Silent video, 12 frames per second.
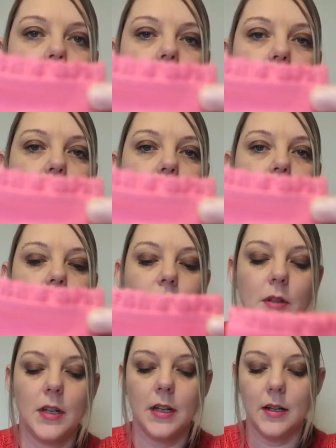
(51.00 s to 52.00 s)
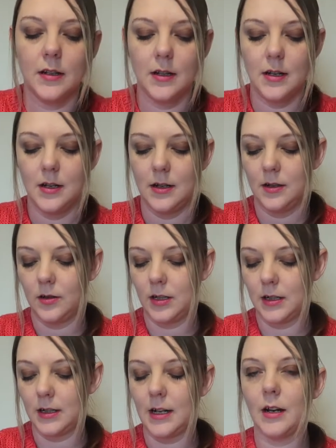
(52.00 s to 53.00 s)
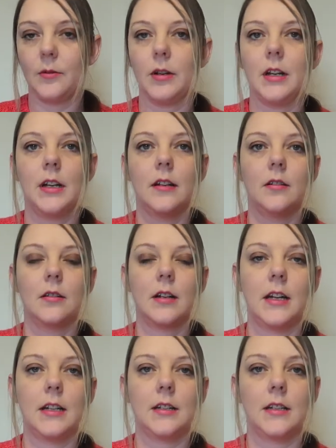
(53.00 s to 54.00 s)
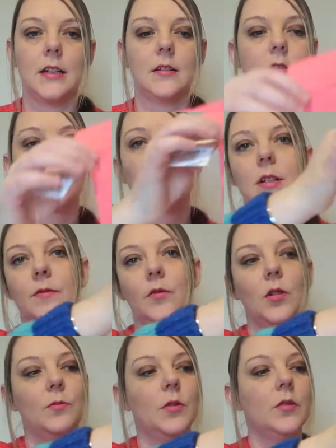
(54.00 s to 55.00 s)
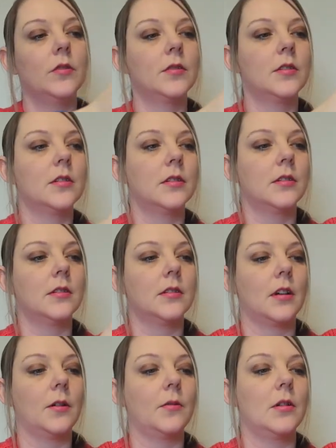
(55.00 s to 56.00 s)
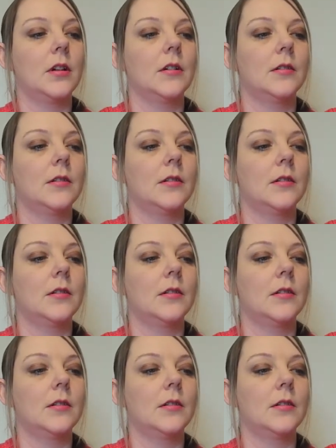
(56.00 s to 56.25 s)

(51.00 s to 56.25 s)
at the bottom there. She's now in 18 to 24 months, so